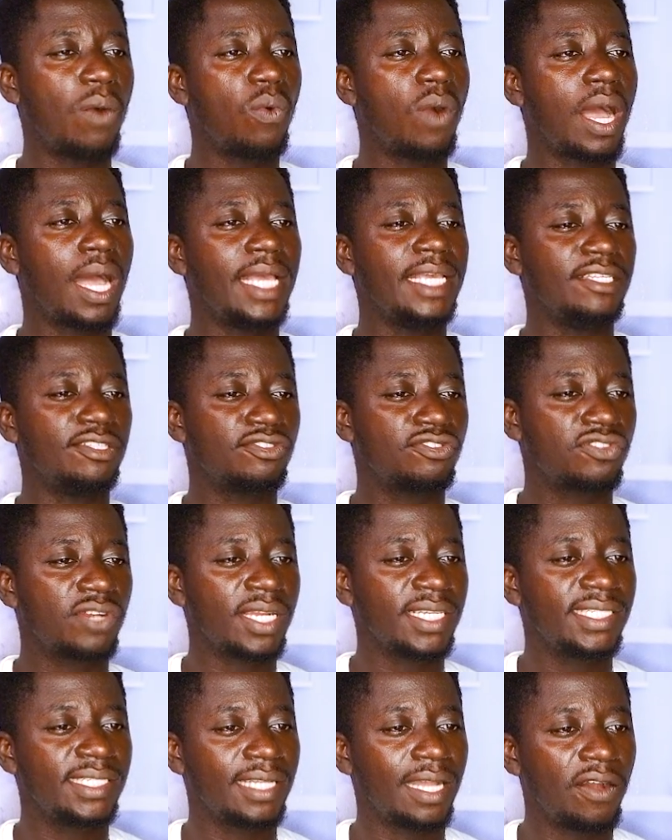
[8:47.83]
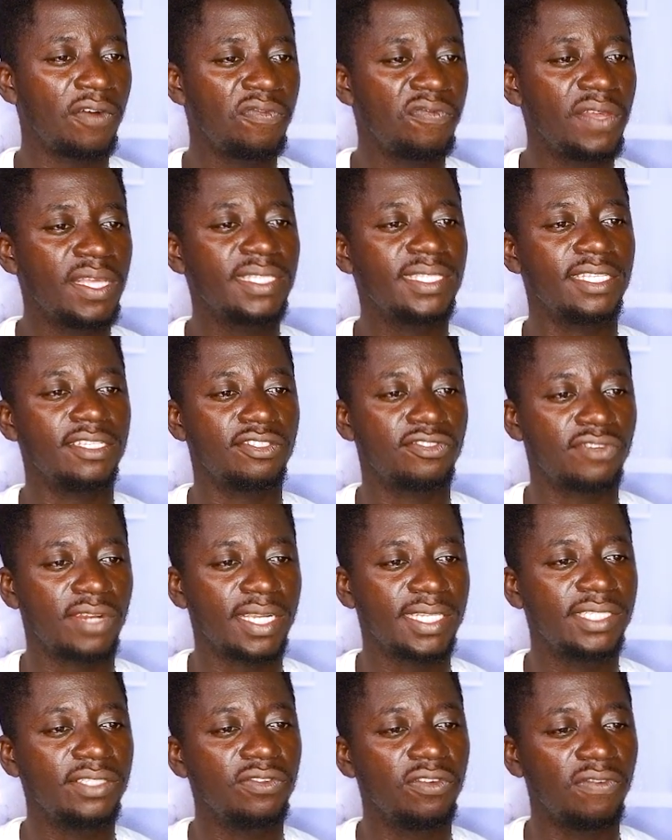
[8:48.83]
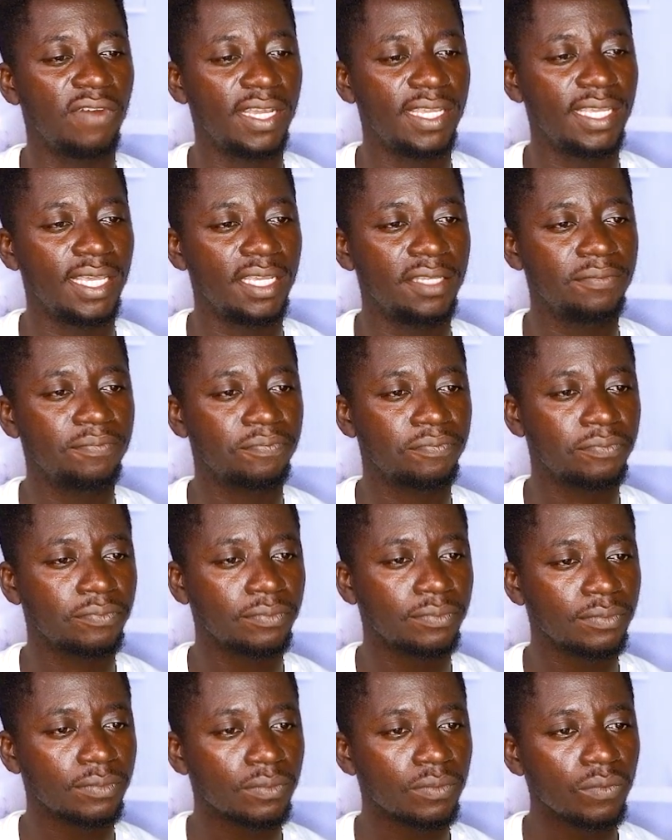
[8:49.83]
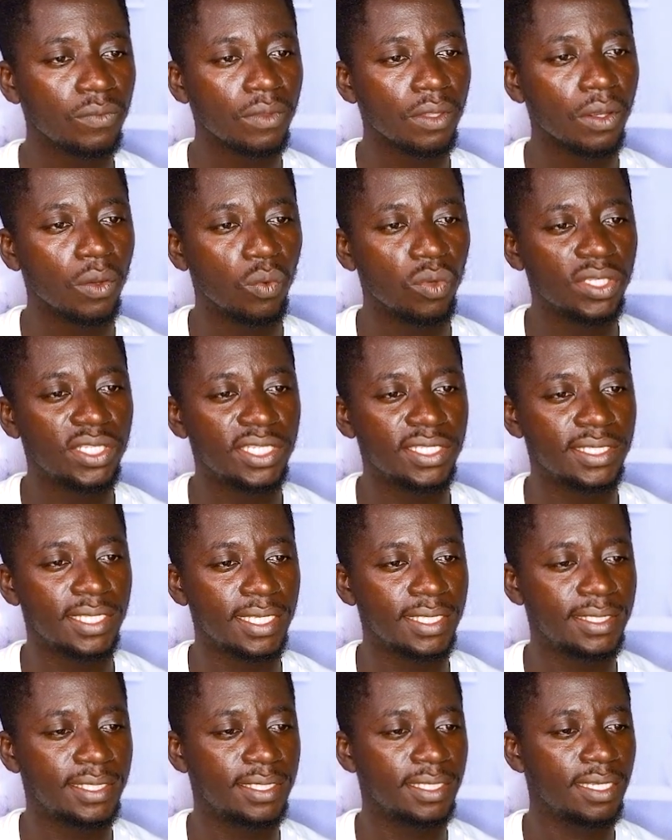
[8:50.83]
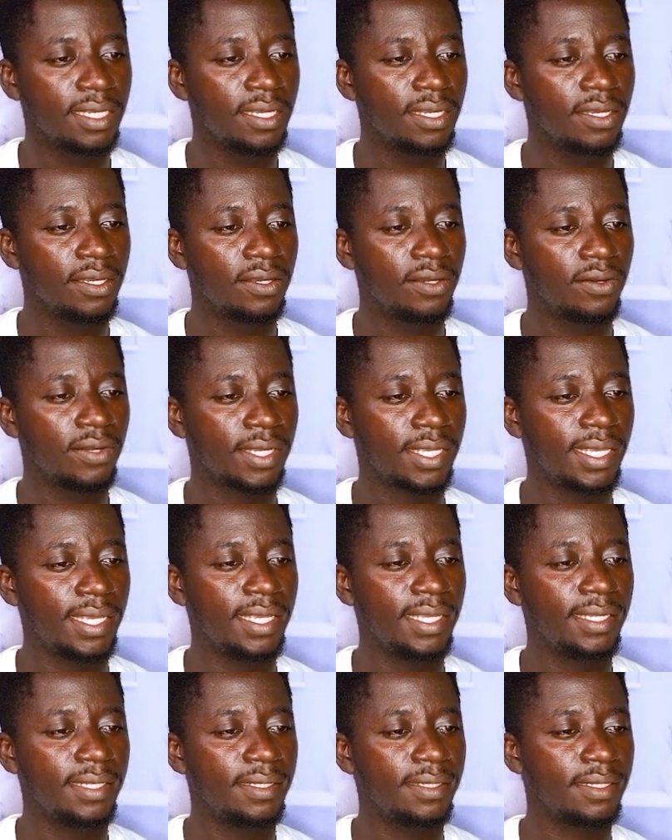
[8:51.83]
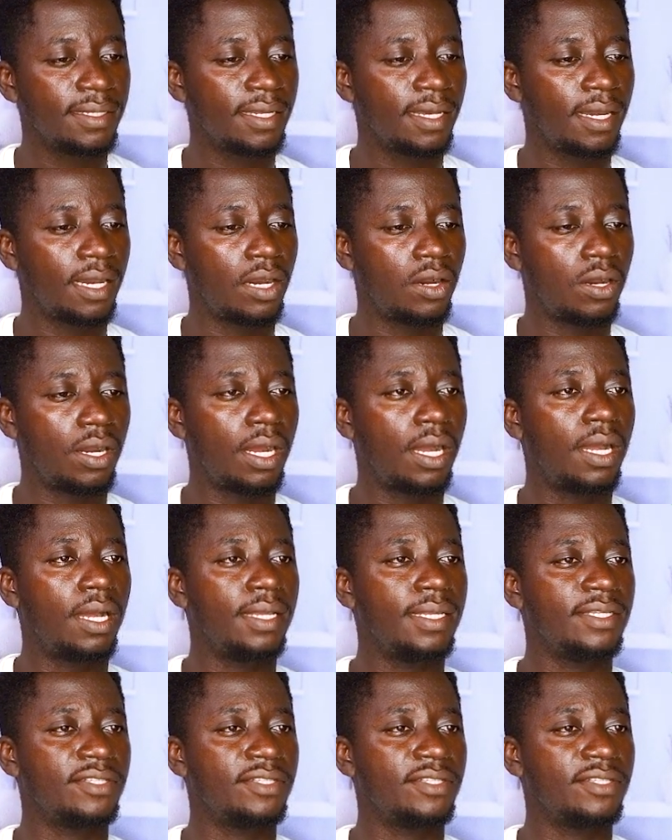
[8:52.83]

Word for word: our instruction, our first instruction over here, which is this, okay? Our